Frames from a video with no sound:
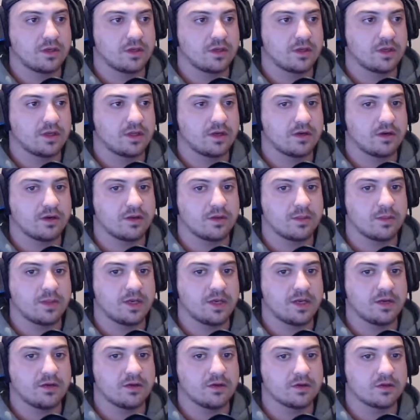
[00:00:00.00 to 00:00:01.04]
Here are the
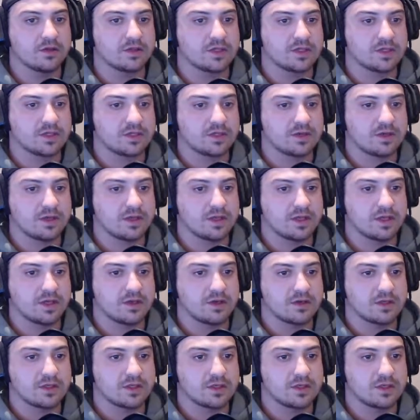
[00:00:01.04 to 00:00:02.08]
meteors. Is there anything
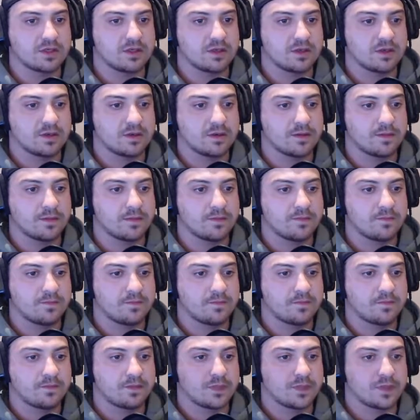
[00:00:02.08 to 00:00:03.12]
else?
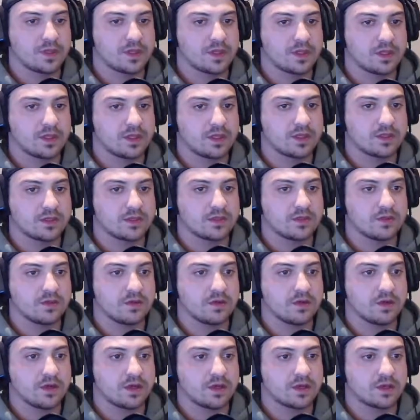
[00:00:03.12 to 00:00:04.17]
Doesn't
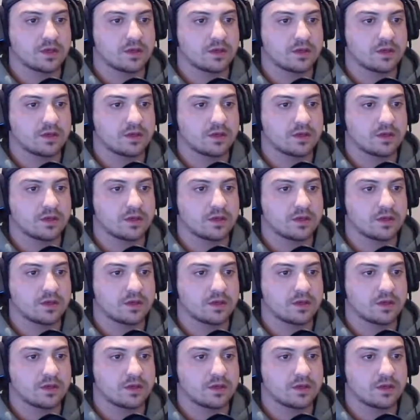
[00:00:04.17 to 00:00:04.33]
look like.